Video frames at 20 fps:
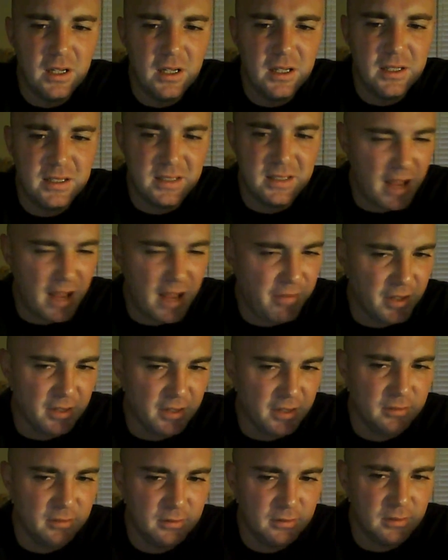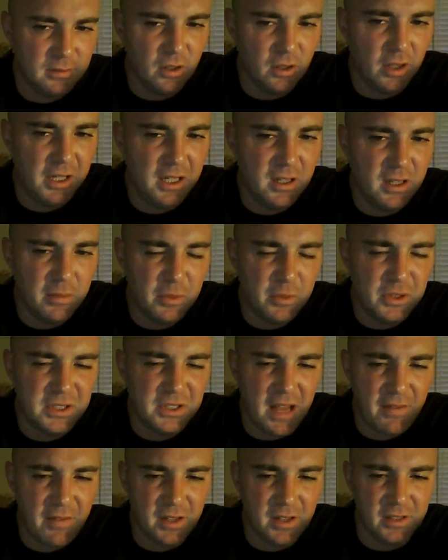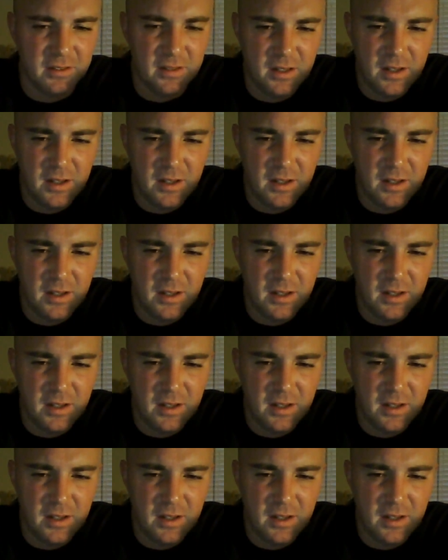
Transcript: 7, lucky number 7.